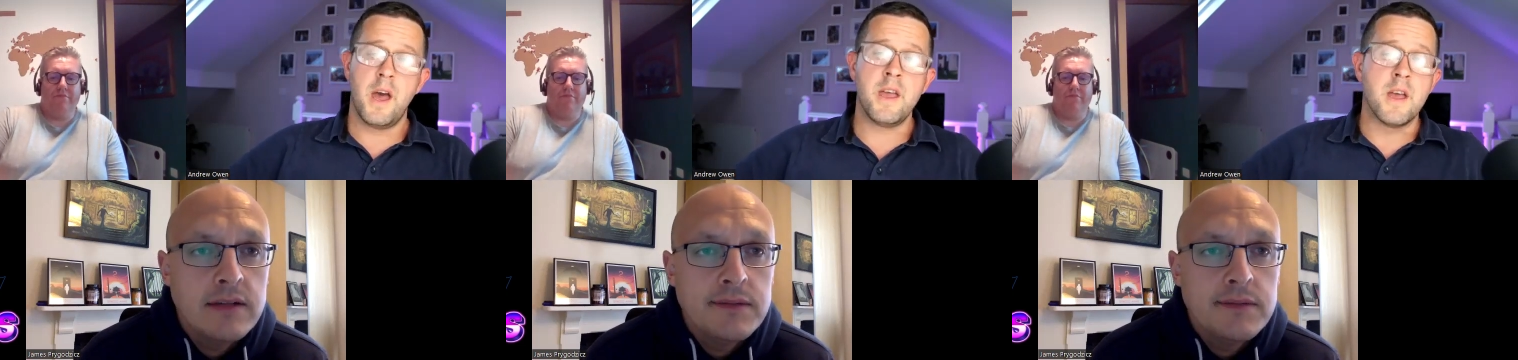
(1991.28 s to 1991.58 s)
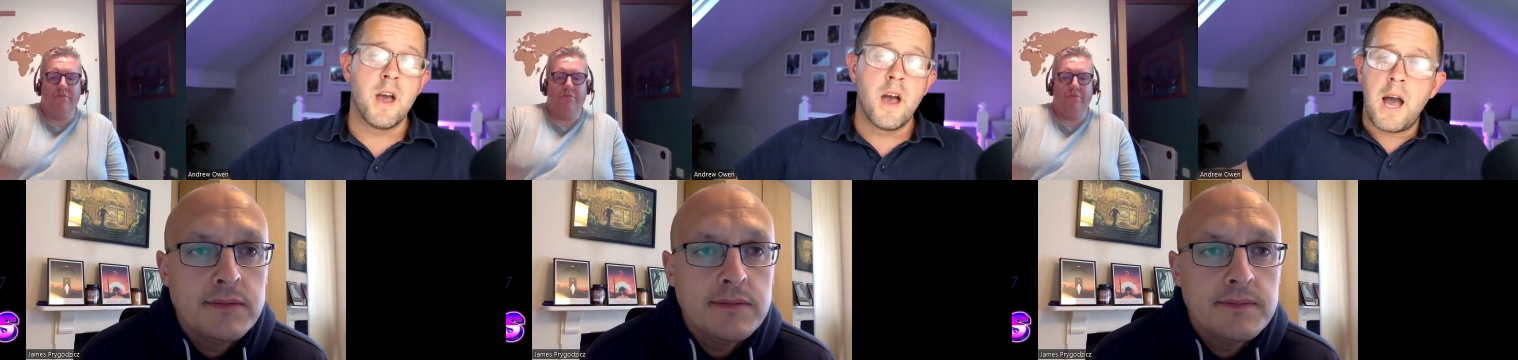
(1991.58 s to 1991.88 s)
Speaker 1: Hey,
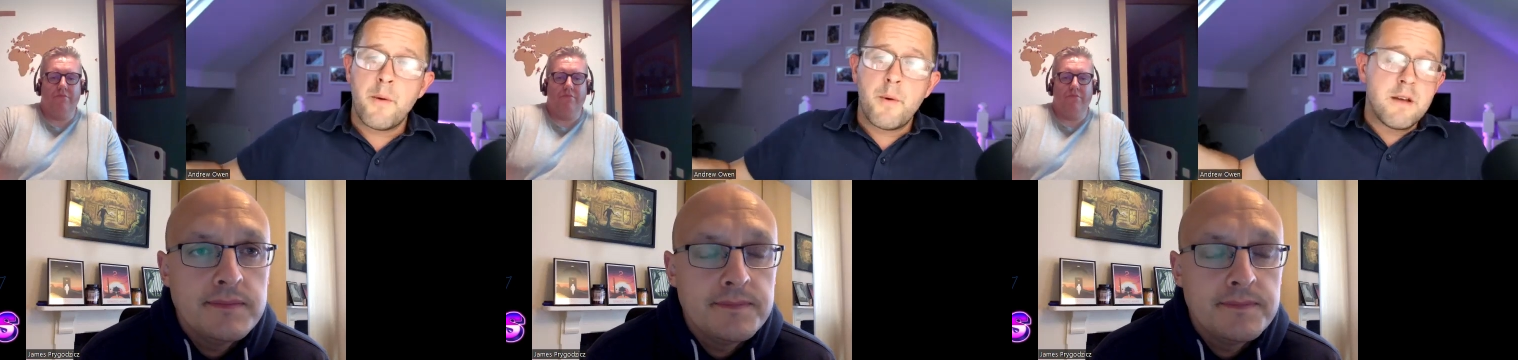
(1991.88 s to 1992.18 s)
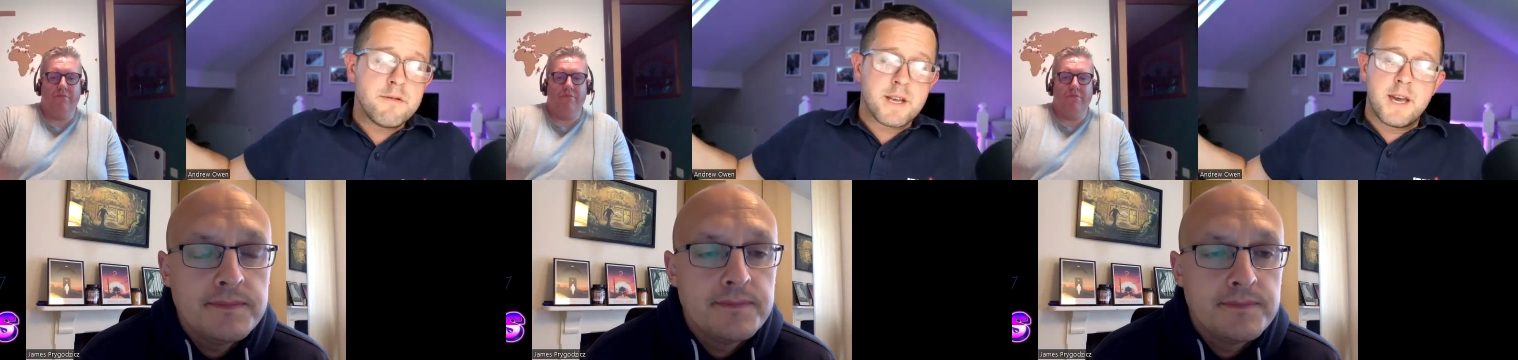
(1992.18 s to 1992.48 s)
I, when I
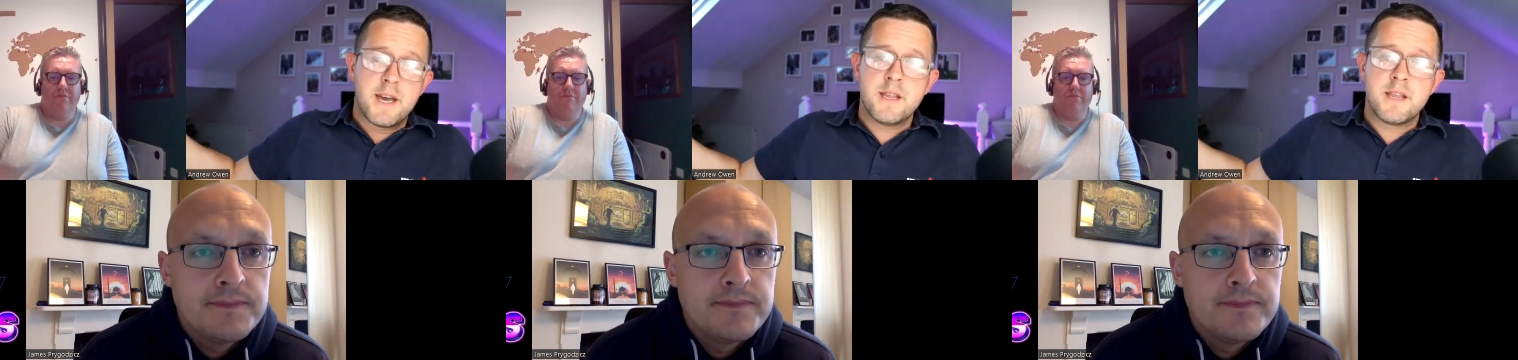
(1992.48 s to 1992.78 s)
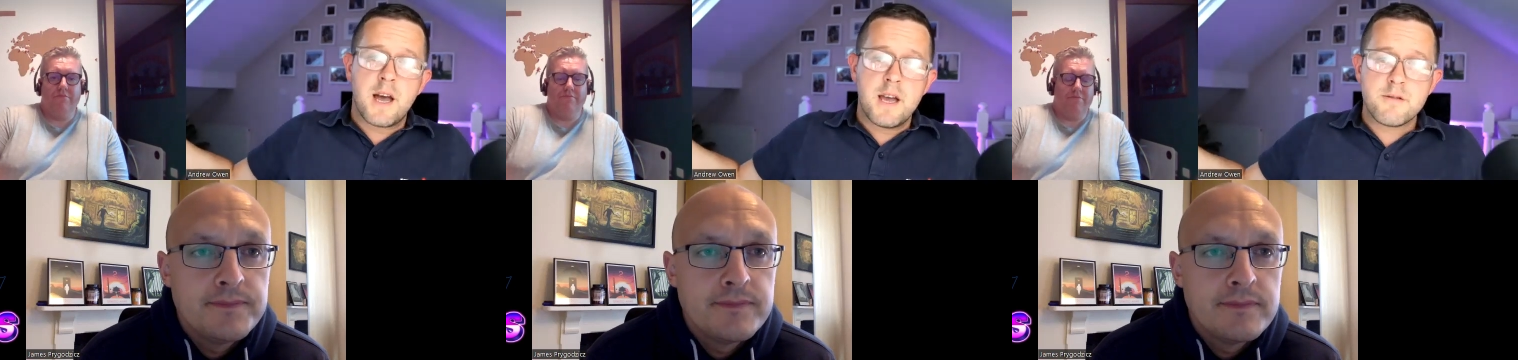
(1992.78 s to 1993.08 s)
was a kid,
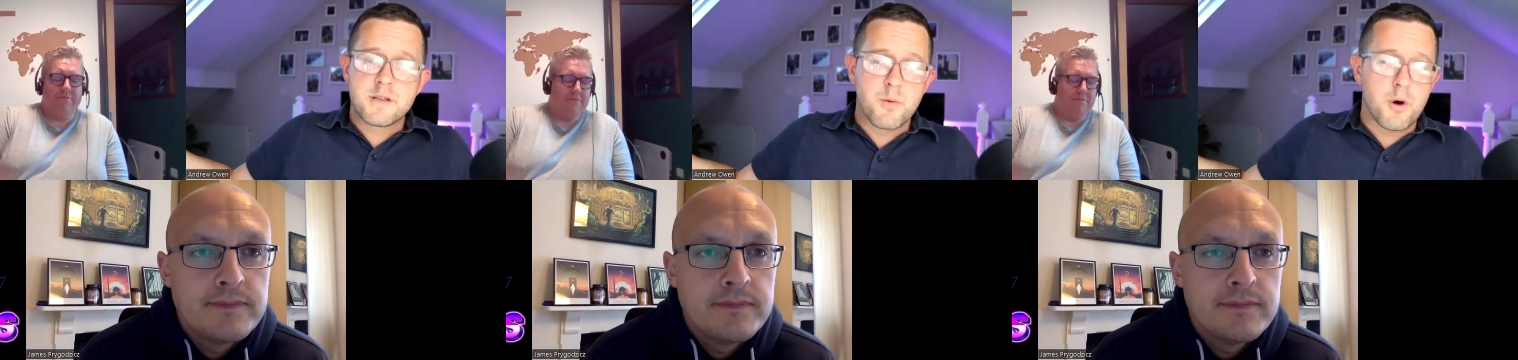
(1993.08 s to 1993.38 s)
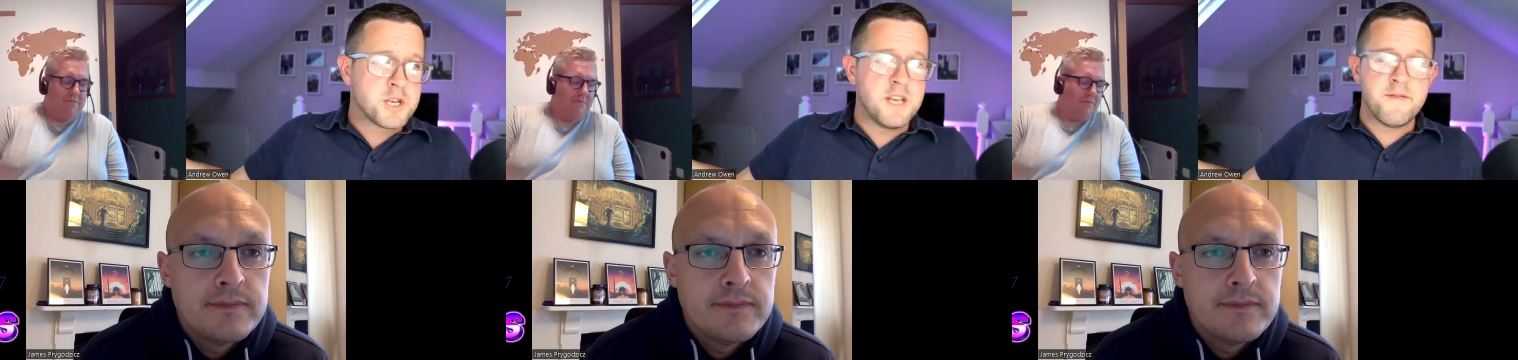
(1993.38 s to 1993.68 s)
I used to
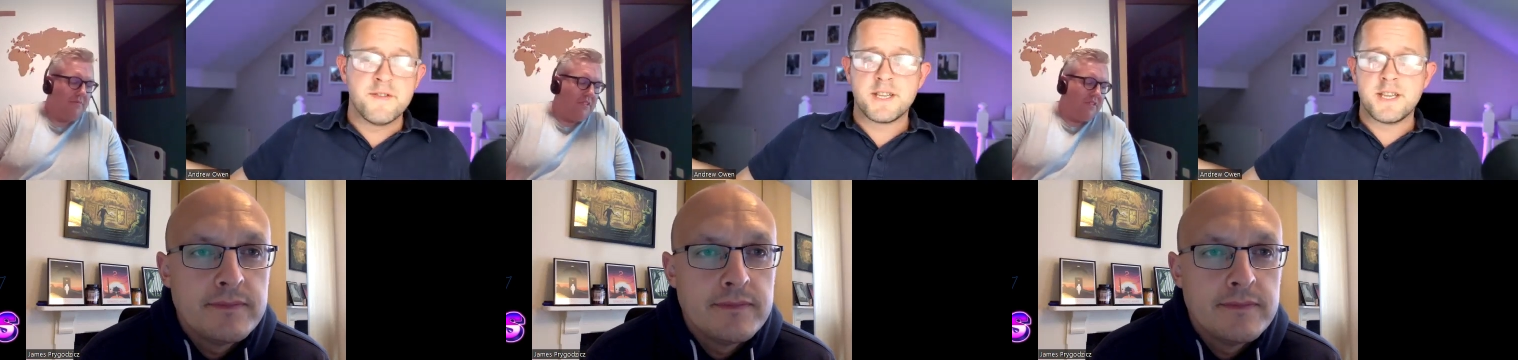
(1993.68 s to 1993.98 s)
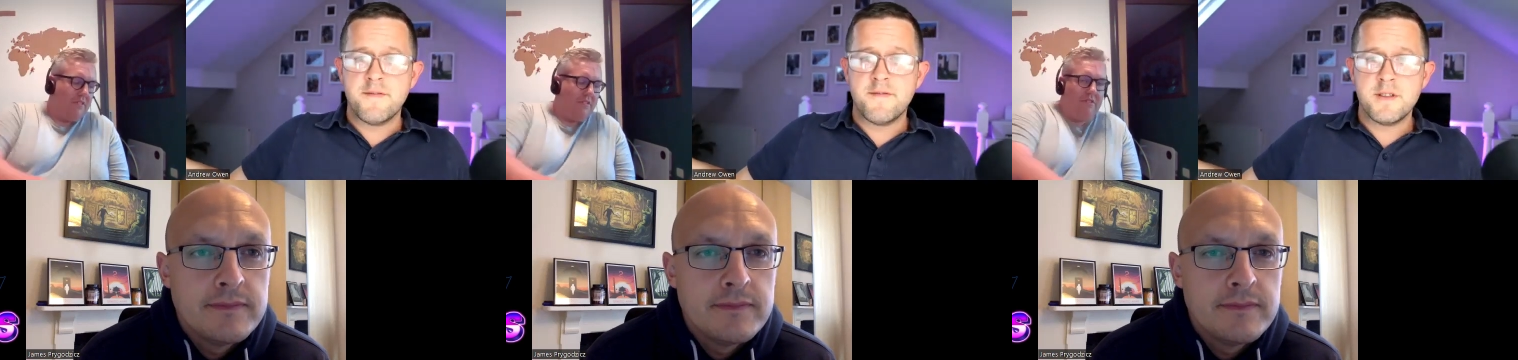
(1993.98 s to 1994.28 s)
watch Even
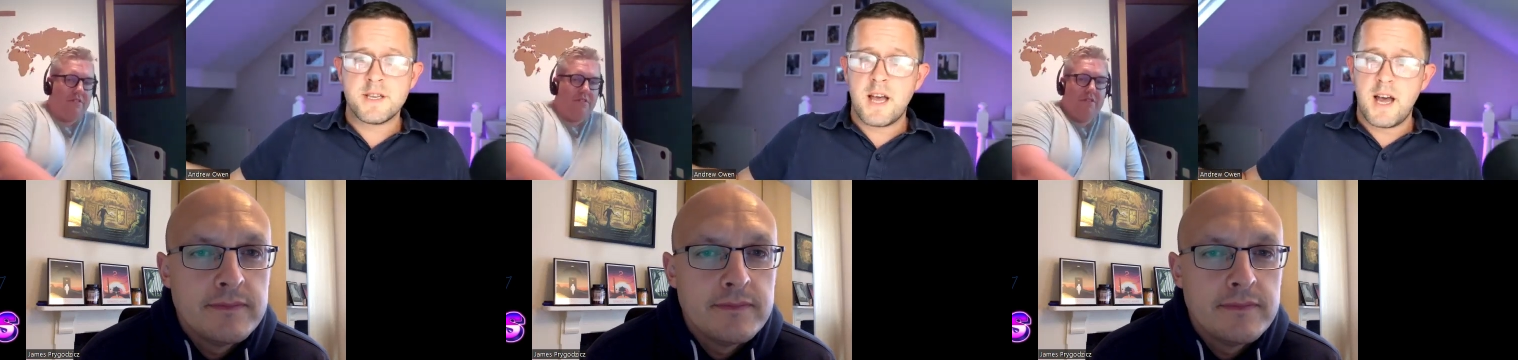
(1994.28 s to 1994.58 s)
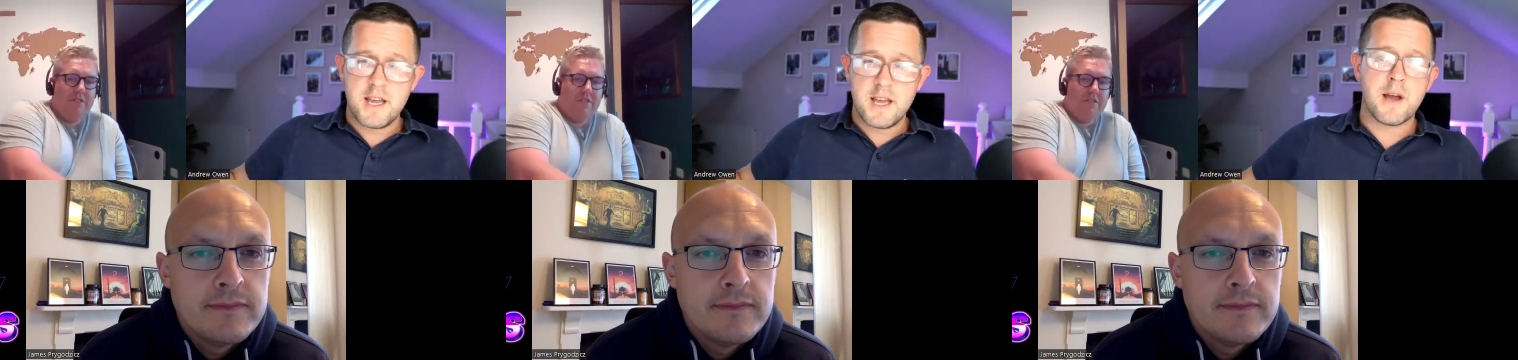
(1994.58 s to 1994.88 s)
Stevens.
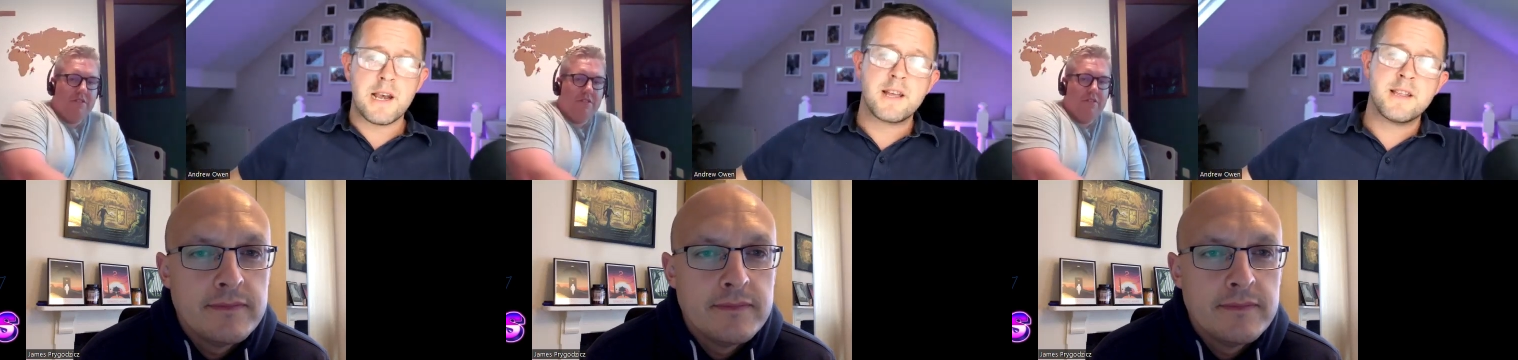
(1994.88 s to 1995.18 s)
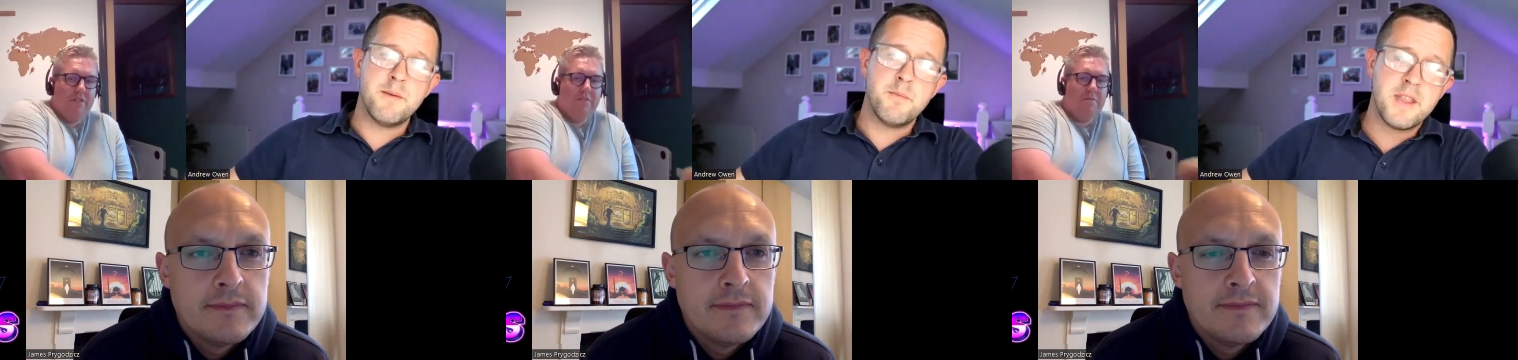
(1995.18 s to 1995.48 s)
I quite liked
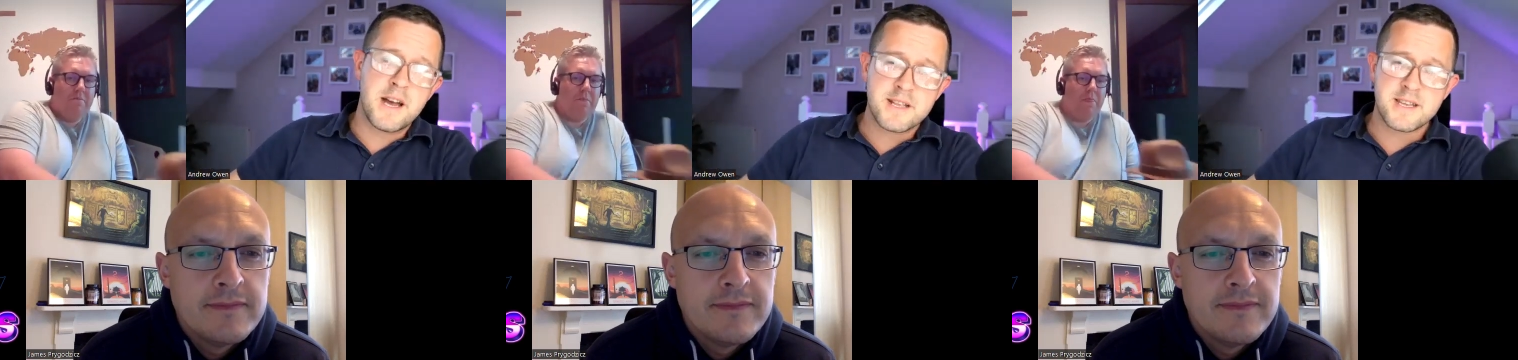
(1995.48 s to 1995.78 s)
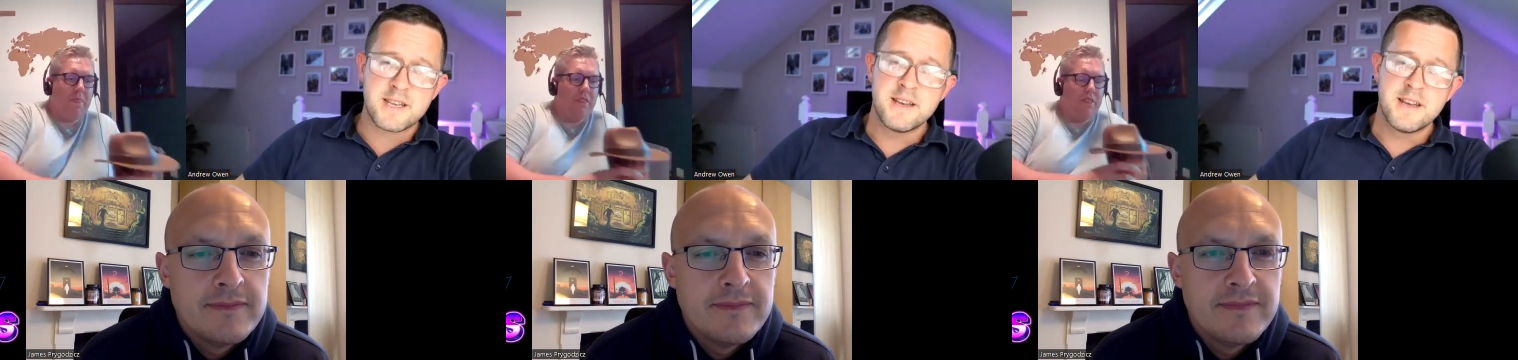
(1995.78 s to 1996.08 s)
him in that.